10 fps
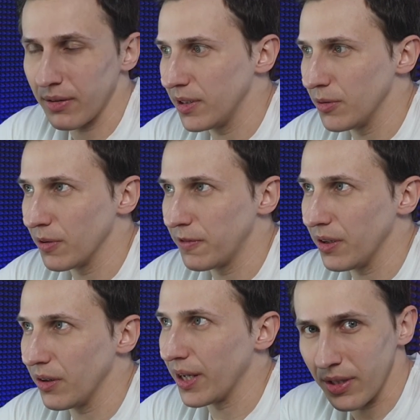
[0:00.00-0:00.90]
You will
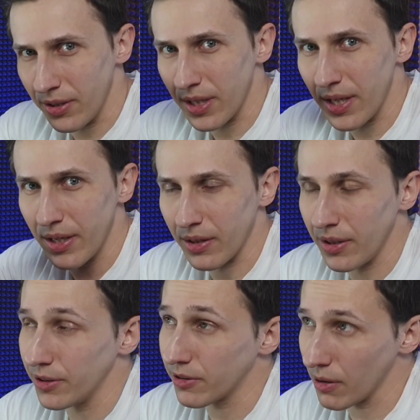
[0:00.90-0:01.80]
feel that. You're getting there
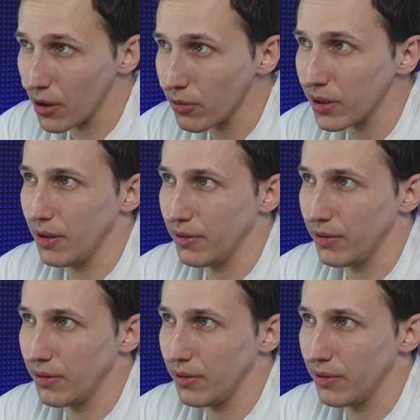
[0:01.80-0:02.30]
slowly,